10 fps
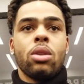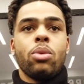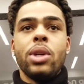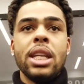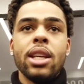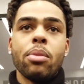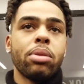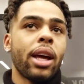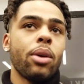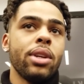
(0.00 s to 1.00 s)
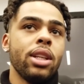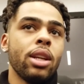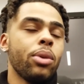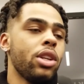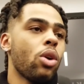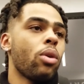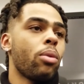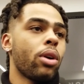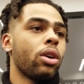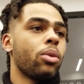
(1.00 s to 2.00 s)
we need a play. We need we know where
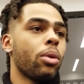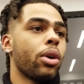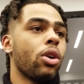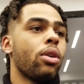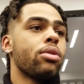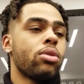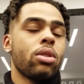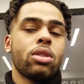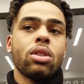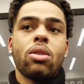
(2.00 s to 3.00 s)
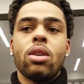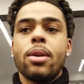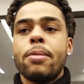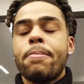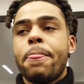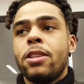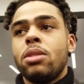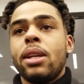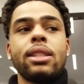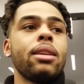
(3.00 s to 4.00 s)
we're where we're going for. So um, it just
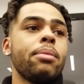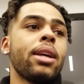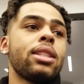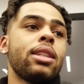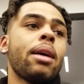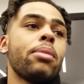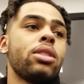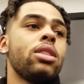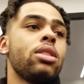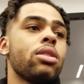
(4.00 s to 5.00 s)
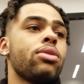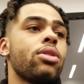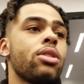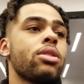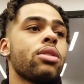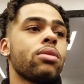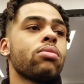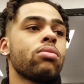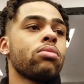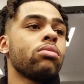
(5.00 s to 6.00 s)
makes that makes it that much easier for us.
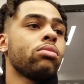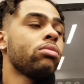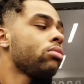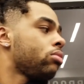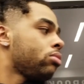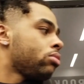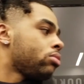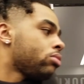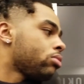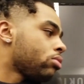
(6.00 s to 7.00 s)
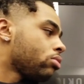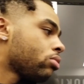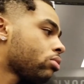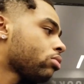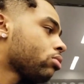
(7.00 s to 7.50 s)
Well, you guys took charge at the end of